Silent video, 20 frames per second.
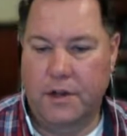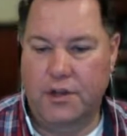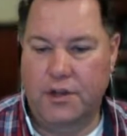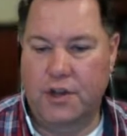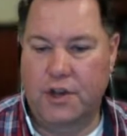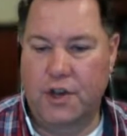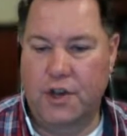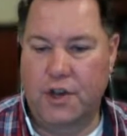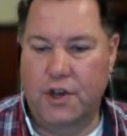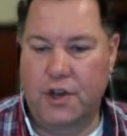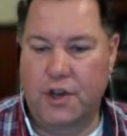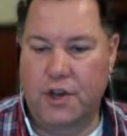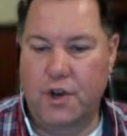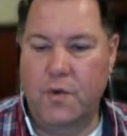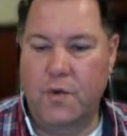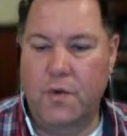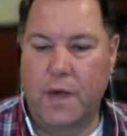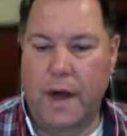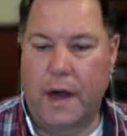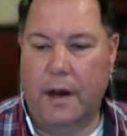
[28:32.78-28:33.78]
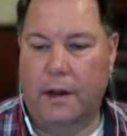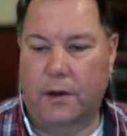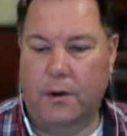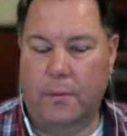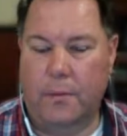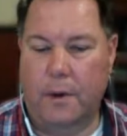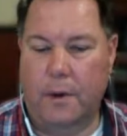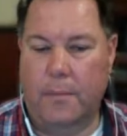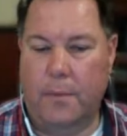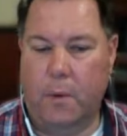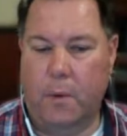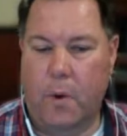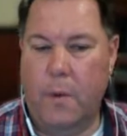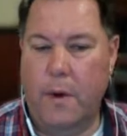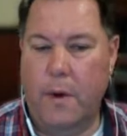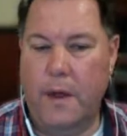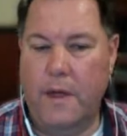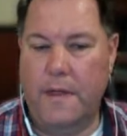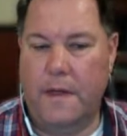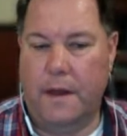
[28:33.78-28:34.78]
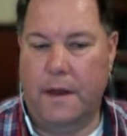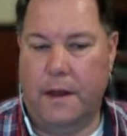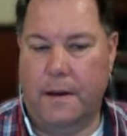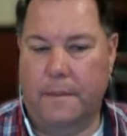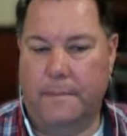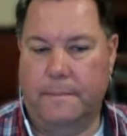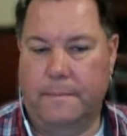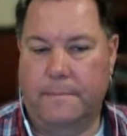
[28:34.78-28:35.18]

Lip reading: skewed that a little bit, but what were you thinking?